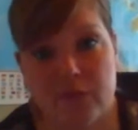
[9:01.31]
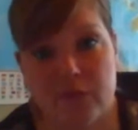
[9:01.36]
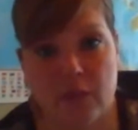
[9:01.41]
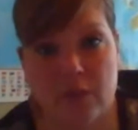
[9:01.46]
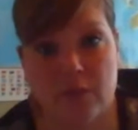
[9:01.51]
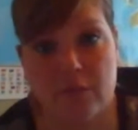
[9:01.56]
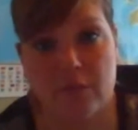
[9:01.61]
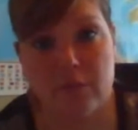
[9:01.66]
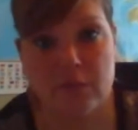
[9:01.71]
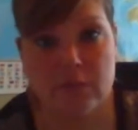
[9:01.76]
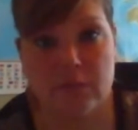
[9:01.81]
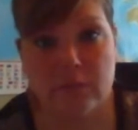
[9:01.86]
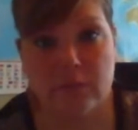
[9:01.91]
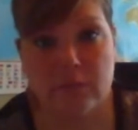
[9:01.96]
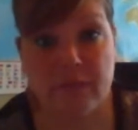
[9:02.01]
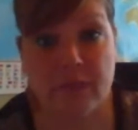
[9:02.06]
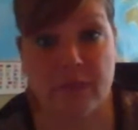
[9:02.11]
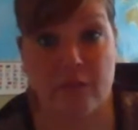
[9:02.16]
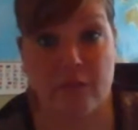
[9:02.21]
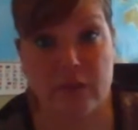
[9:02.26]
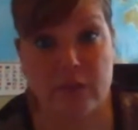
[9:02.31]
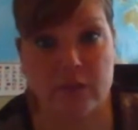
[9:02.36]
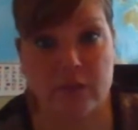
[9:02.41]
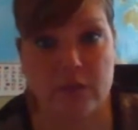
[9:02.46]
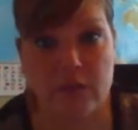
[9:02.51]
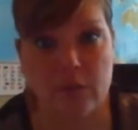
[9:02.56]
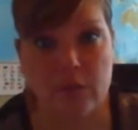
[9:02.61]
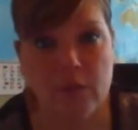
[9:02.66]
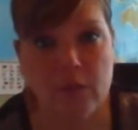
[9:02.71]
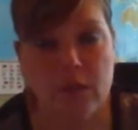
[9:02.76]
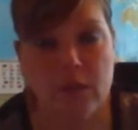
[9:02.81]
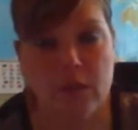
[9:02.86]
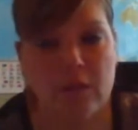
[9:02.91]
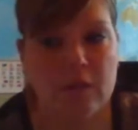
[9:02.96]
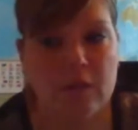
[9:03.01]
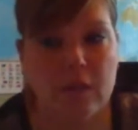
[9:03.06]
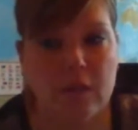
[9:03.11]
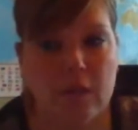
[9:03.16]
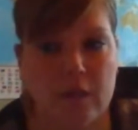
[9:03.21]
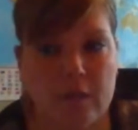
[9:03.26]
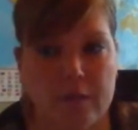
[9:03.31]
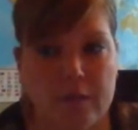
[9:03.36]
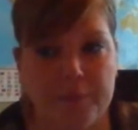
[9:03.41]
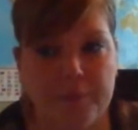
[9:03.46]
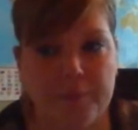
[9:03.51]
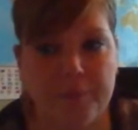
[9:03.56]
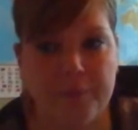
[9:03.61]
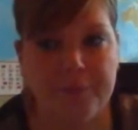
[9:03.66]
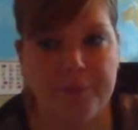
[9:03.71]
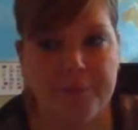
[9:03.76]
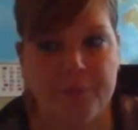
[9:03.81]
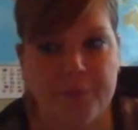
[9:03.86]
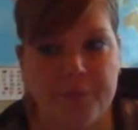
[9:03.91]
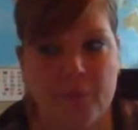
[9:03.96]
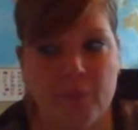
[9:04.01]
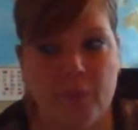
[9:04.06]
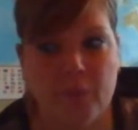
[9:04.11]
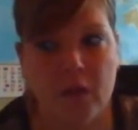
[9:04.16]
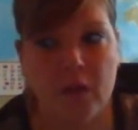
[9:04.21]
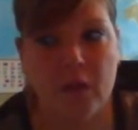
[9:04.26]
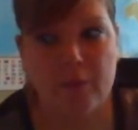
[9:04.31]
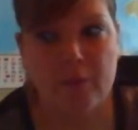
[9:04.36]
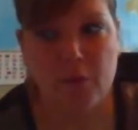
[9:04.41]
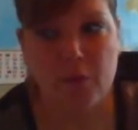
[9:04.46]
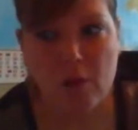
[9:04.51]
5 weeks to go. I could